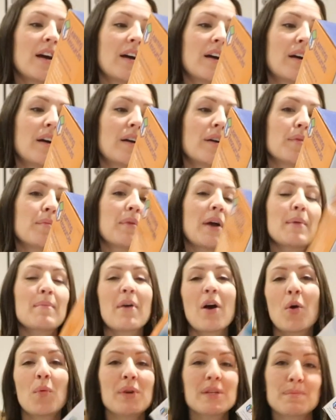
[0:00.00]
Um, I'm
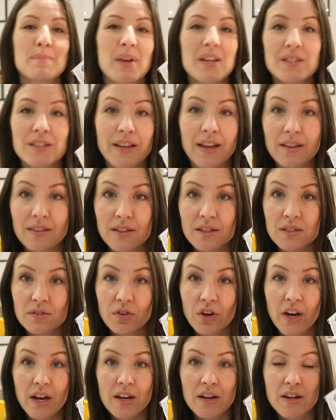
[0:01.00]
always meant to get this
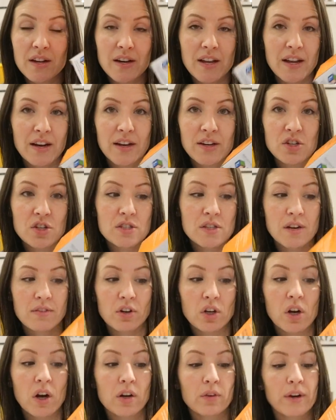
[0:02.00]
for Hayden and I just never
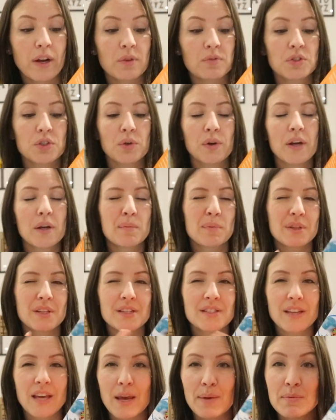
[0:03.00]
got around to it, but
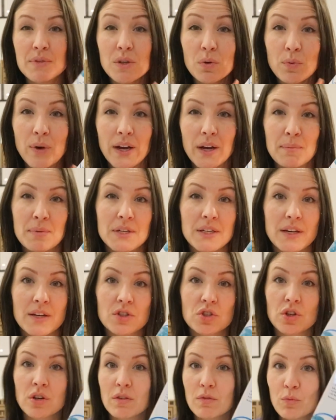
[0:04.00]
this came as a
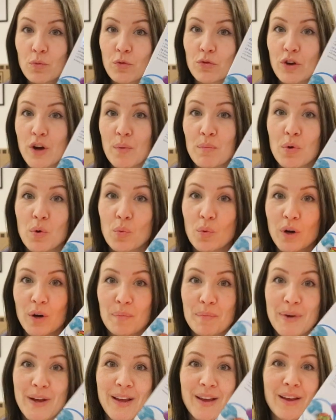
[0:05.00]
recommendation from one
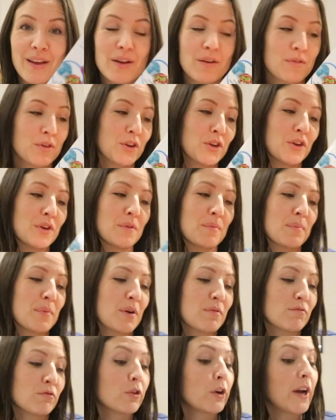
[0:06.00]
of my good
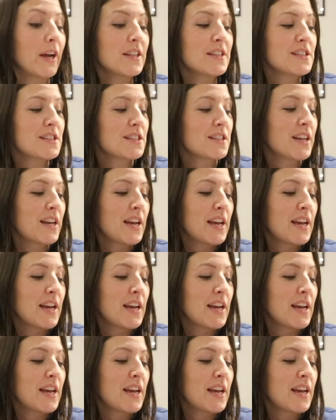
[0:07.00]
mom friends.